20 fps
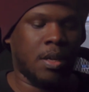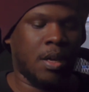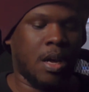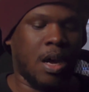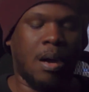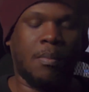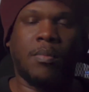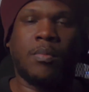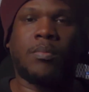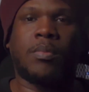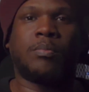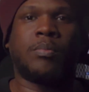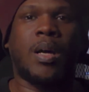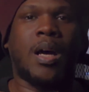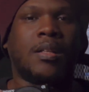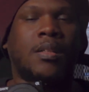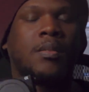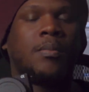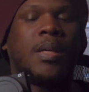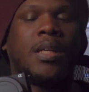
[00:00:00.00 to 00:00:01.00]
I'm
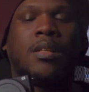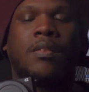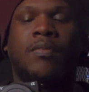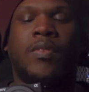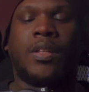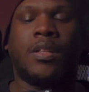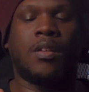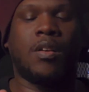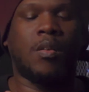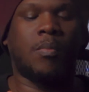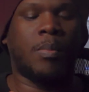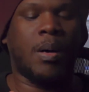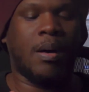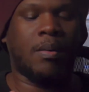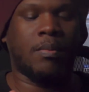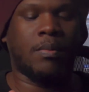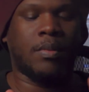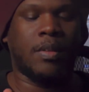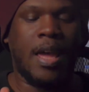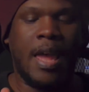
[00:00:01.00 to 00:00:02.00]
probably make a video about
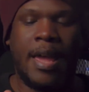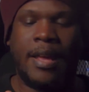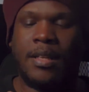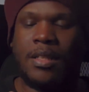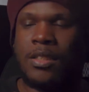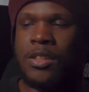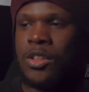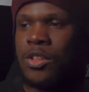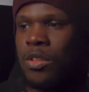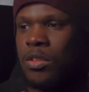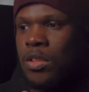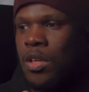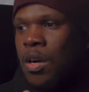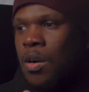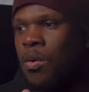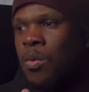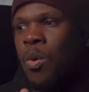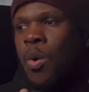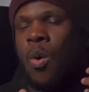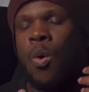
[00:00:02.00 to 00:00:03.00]
that and show
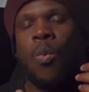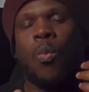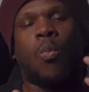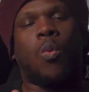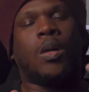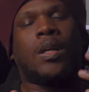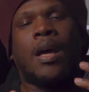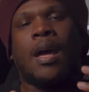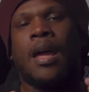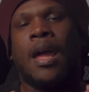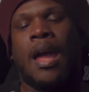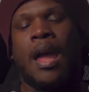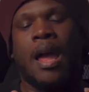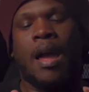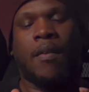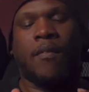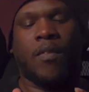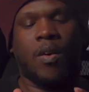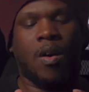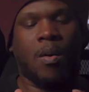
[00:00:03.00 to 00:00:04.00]
y'all what I have
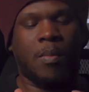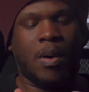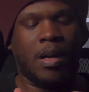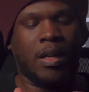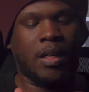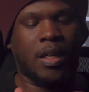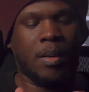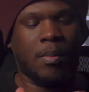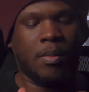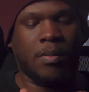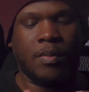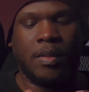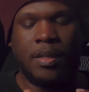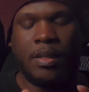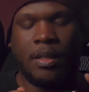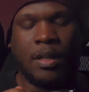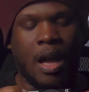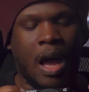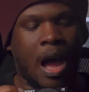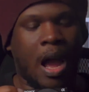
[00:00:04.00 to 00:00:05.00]
on my camera rig
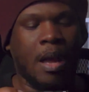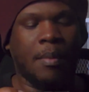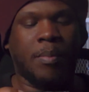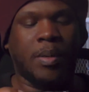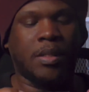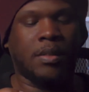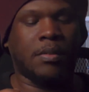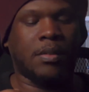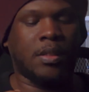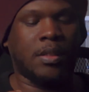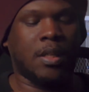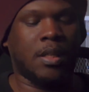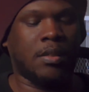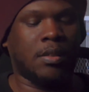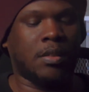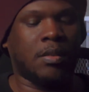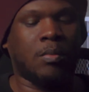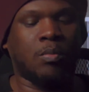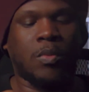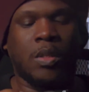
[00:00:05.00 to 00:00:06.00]
and how I put it together
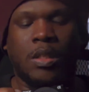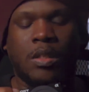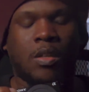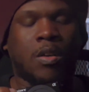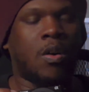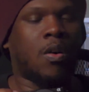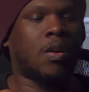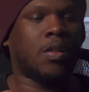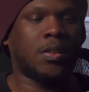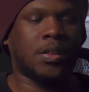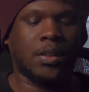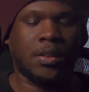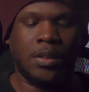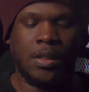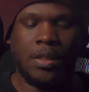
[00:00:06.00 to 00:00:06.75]
and what it costs.